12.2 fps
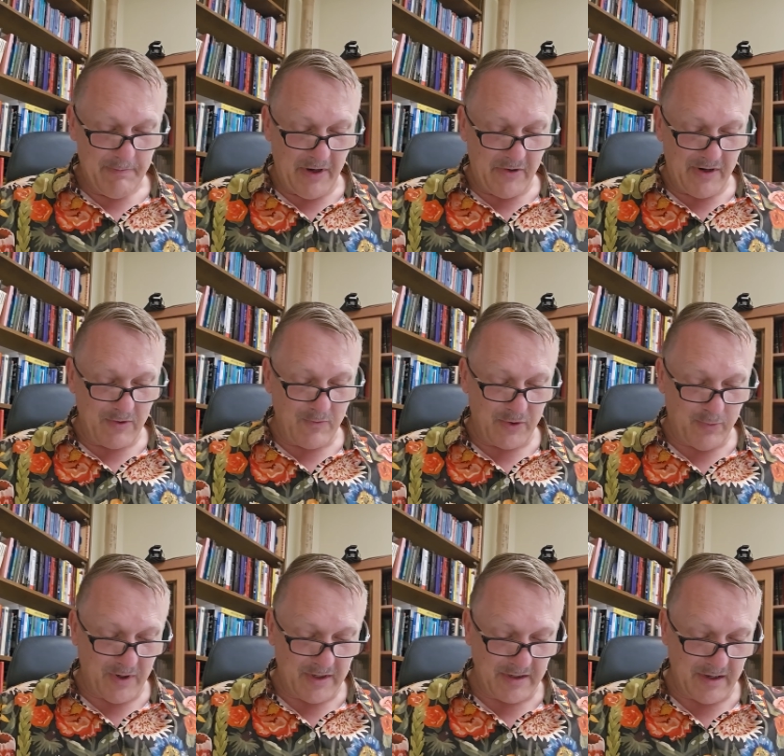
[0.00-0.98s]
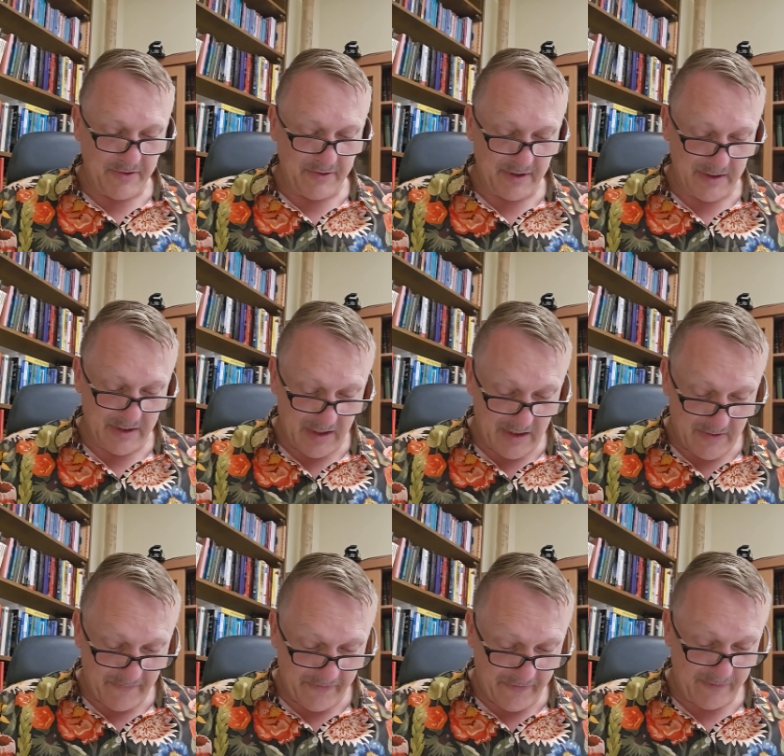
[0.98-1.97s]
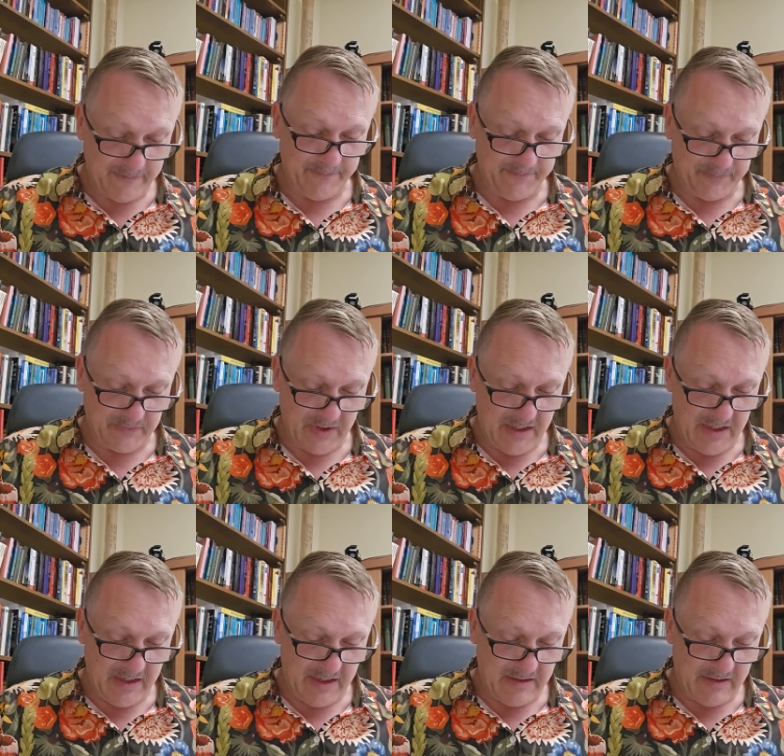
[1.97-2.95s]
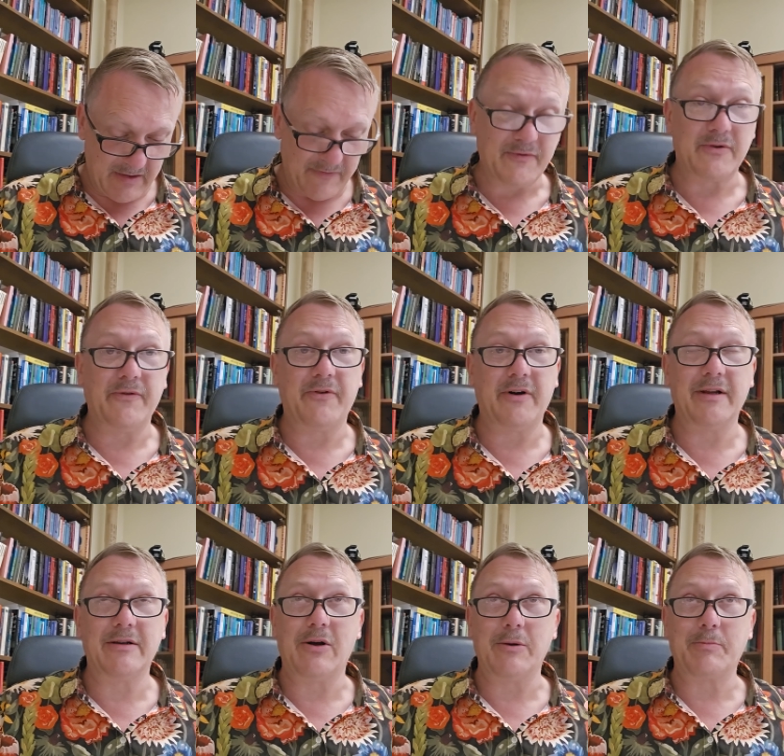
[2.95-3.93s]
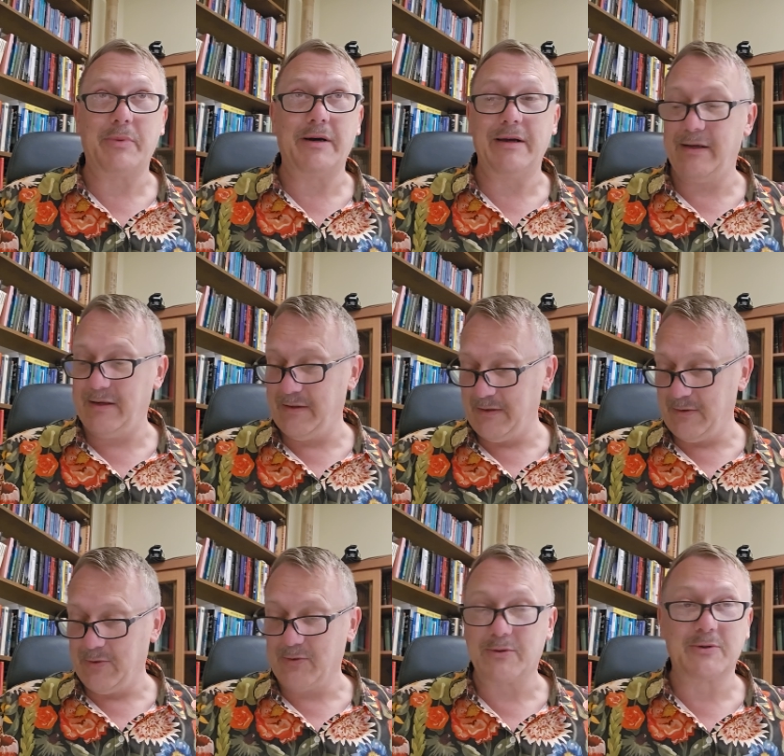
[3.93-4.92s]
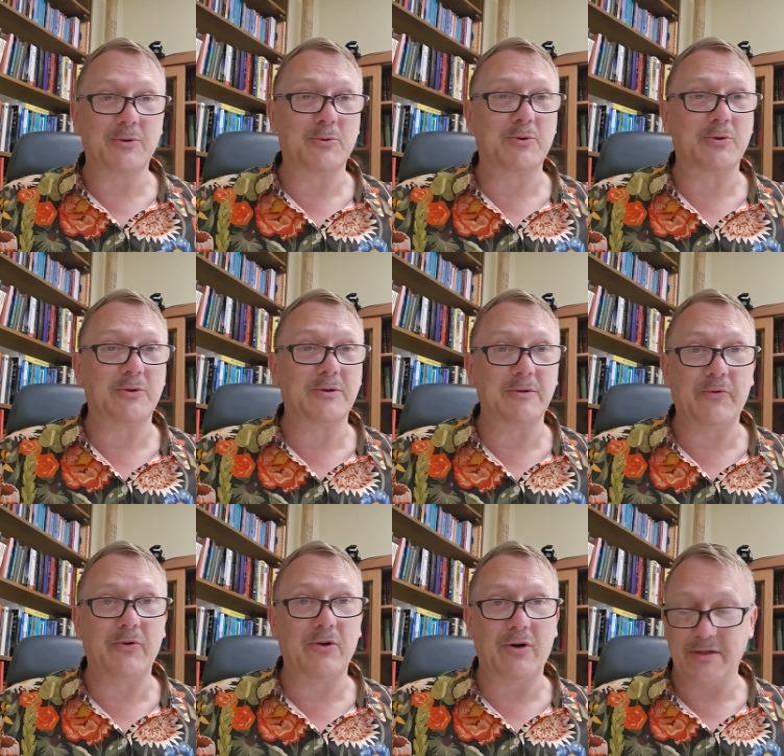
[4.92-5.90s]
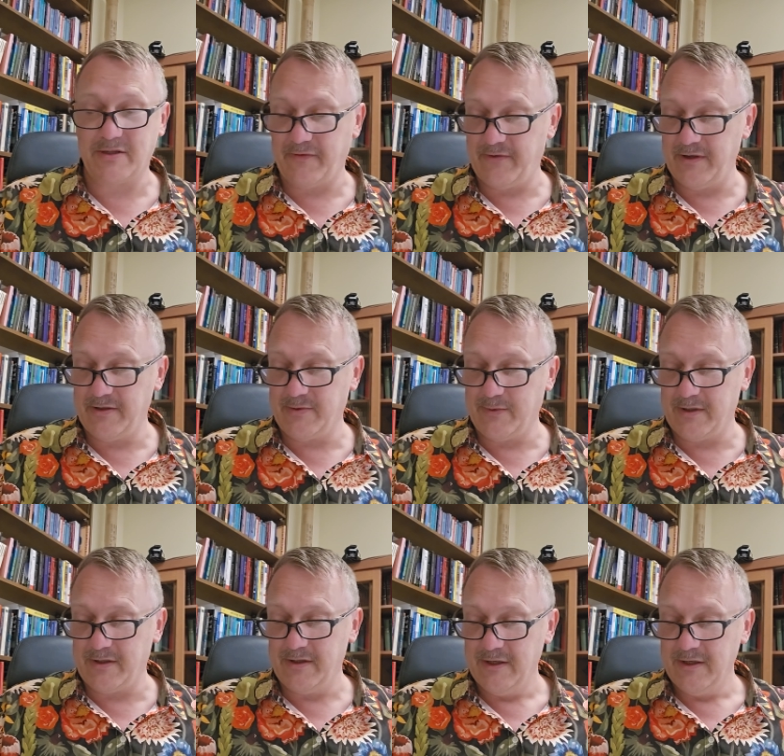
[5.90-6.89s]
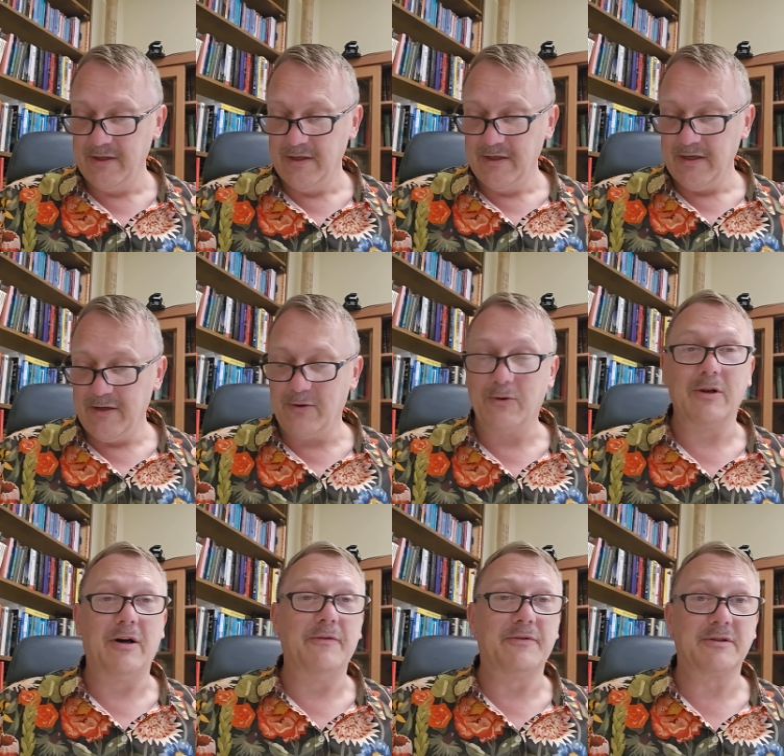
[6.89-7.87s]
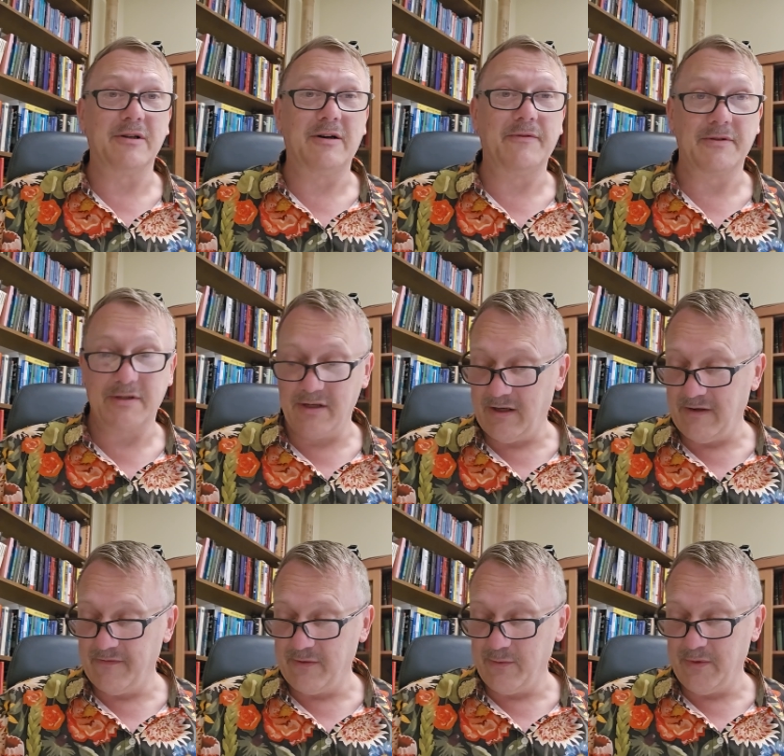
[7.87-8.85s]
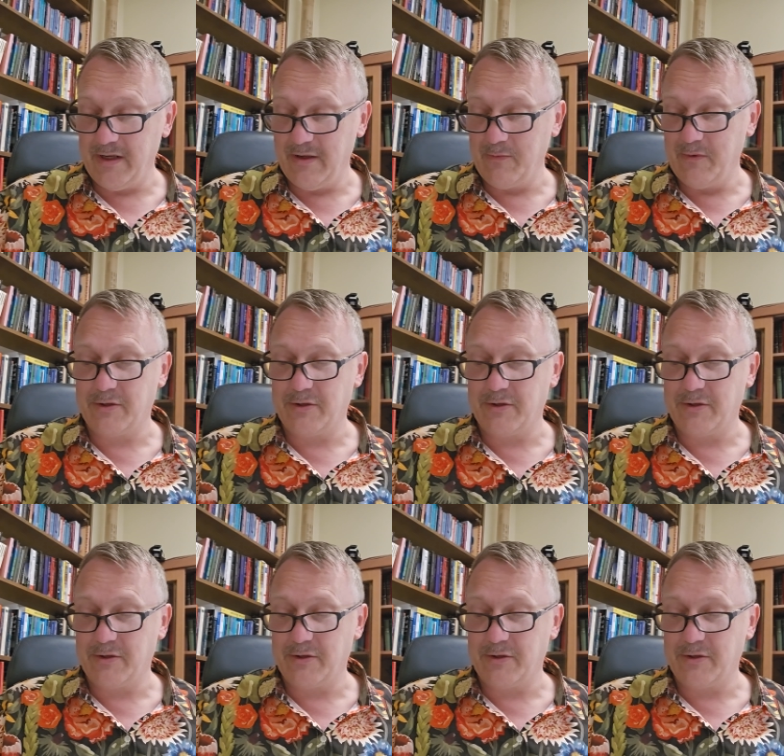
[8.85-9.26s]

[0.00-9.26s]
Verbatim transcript: Bearing with one another in love. Okay, and love defined not by, you know, social philosophies where, you know, love is love is love, the way in